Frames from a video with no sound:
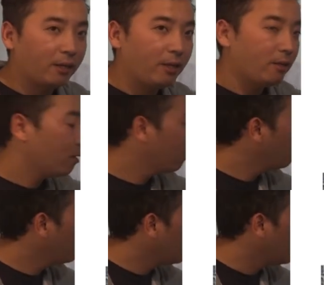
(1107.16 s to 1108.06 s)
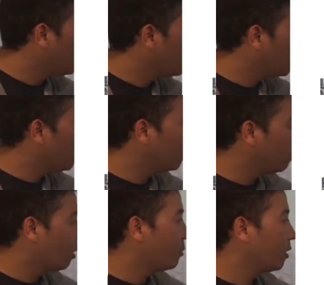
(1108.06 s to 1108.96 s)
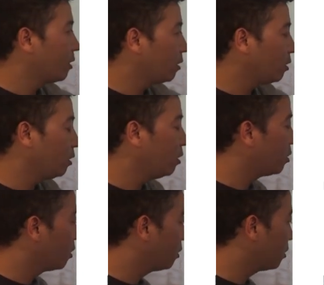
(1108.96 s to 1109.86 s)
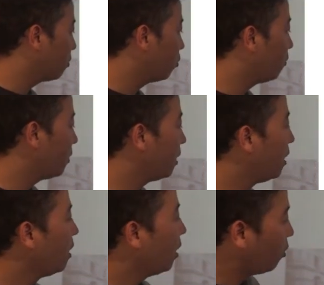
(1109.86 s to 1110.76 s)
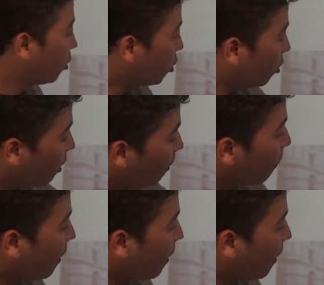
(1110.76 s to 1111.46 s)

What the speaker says: Kadir. She's representing the East Turkestan movement. And also